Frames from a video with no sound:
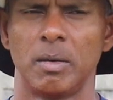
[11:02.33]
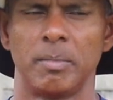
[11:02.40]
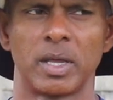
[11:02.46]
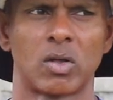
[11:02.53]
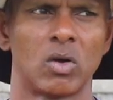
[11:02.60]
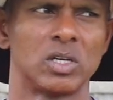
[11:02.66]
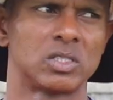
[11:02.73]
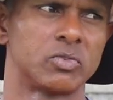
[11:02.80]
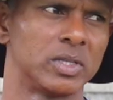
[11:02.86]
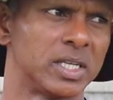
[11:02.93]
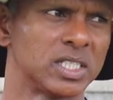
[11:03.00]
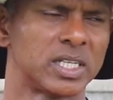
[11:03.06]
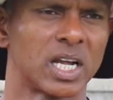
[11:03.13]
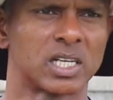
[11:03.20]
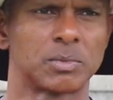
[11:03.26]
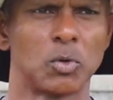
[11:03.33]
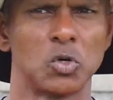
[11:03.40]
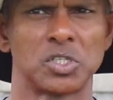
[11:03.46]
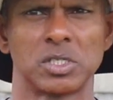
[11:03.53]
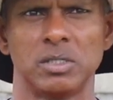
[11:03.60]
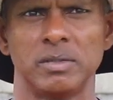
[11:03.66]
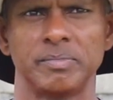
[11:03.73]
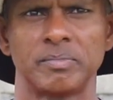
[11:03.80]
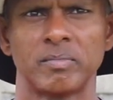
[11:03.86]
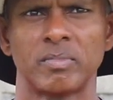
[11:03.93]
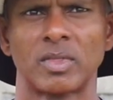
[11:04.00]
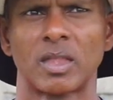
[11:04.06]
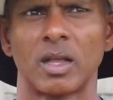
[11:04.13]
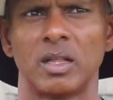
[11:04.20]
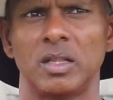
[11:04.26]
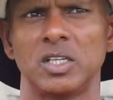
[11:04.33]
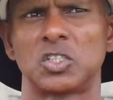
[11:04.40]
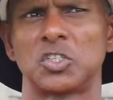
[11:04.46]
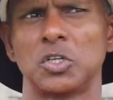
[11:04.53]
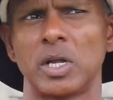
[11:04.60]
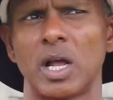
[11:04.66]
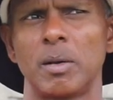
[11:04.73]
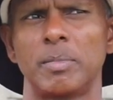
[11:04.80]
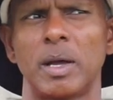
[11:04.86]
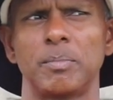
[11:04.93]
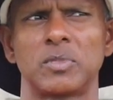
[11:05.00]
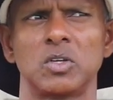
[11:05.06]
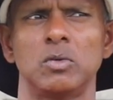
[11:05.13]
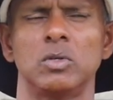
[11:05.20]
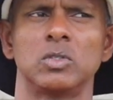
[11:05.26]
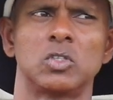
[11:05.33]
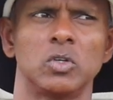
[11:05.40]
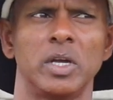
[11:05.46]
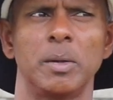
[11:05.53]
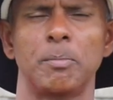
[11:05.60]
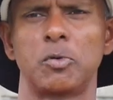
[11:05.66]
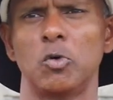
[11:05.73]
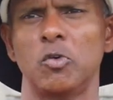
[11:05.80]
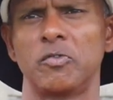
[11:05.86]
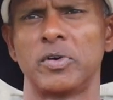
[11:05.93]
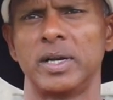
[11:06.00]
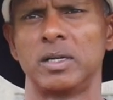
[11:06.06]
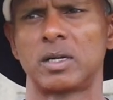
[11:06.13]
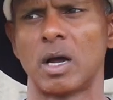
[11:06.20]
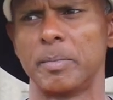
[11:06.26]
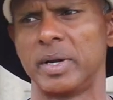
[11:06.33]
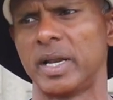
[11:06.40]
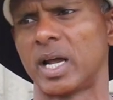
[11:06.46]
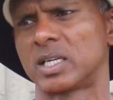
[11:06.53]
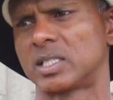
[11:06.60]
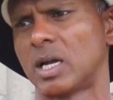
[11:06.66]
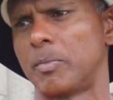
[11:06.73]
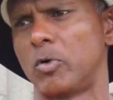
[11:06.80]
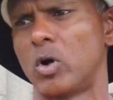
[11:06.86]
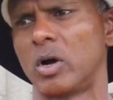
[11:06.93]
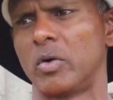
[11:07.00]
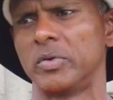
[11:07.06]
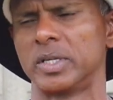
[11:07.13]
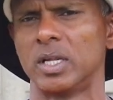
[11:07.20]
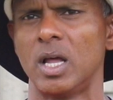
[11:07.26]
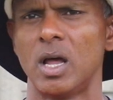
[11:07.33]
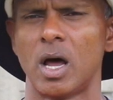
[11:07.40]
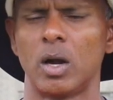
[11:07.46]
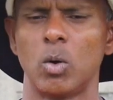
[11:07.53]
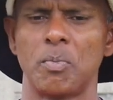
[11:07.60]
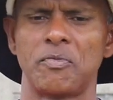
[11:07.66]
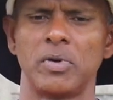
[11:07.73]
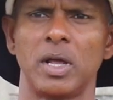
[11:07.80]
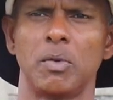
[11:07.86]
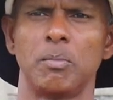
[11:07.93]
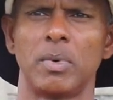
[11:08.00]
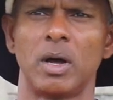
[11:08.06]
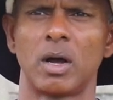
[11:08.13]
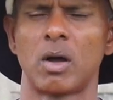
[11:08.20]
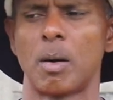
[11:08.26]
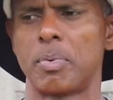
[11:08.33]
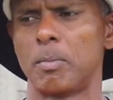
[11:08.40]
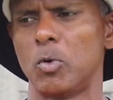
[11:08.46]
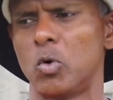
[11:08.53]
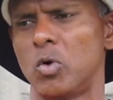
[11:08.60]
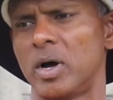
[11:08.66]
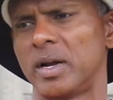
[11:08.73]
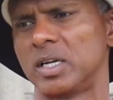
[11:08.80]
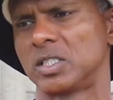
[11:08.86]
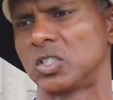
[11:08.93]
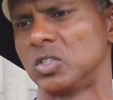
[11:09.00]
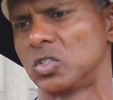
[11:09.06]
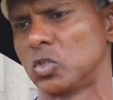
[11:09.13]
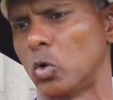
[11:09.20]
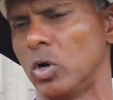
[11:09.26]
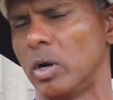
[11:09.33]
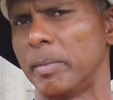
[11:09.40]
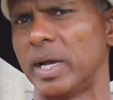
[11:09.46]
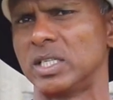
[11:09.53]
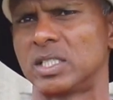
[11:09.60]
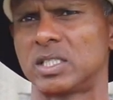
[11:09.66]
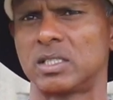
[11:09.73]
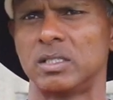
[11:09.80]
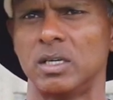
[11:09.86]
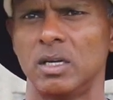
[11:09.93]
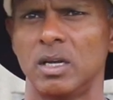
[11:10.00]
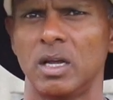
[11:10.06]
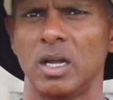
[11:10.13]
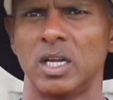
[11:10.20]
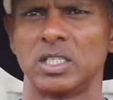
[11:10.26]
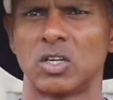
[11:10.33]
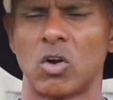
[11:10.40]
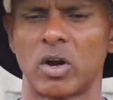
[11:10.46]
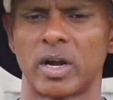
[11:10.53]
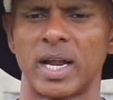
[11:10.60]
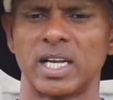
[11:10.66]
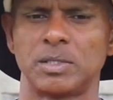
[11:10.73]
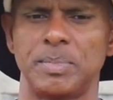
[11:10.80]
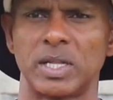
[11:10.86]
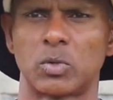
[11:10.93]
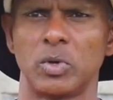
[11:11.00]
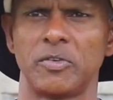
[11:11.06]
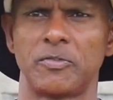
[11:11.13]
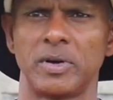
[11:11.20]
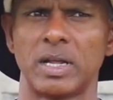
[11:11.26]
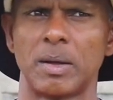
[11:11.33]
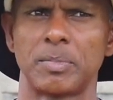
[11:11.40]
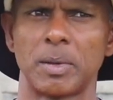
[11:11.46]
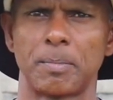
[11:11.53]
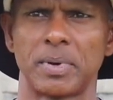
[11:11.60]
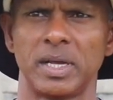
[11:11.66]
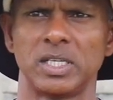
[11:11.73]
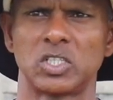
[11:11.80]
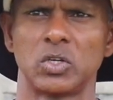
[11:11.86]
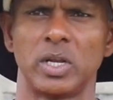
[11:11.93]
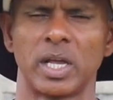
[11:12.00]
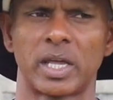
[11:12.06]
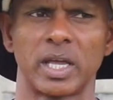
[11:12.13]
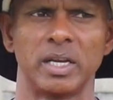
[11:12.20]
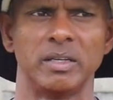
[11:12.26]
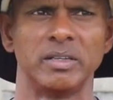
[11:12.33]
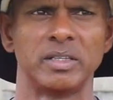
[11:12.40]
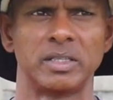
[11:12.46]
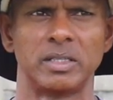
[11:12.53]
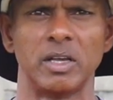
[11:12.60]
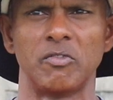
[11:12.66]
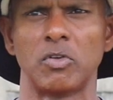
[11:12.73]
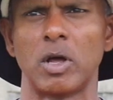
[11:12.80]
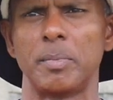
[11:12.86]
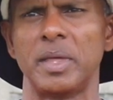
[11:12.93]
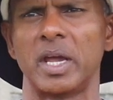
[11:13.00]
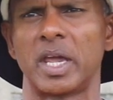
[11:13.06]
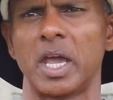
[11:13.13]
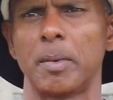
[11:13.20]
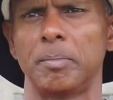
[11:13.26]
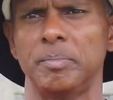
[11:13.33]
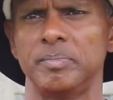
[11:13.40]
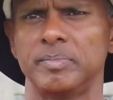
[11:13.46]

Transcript: because with this exposure, this should help them to, to improve and coming next time around and hopefully a couple more other tournaments is organized between for them to play so they can develop their game.